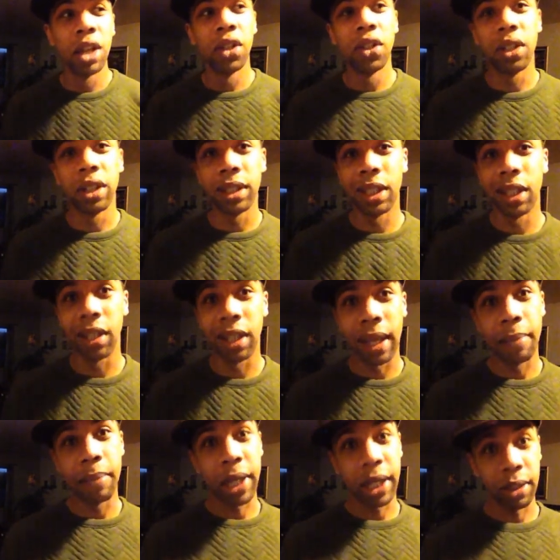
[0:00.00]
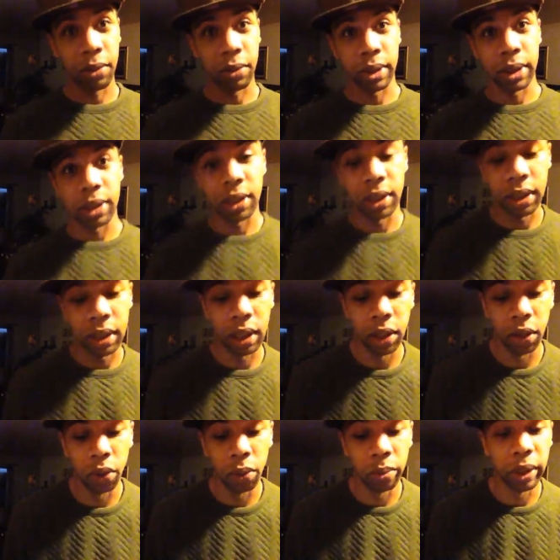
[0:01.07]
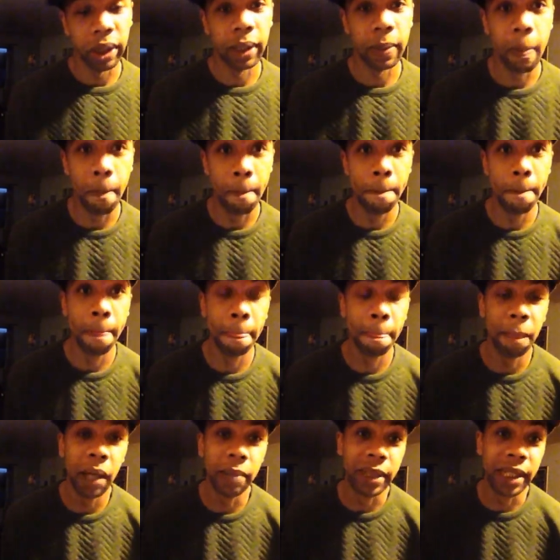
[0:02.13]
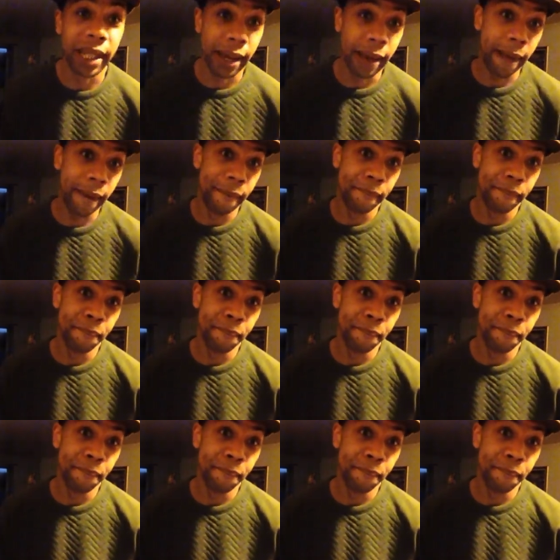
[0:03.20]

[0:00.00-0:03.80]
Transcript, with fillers: you could tell that Betty was just a little bit upset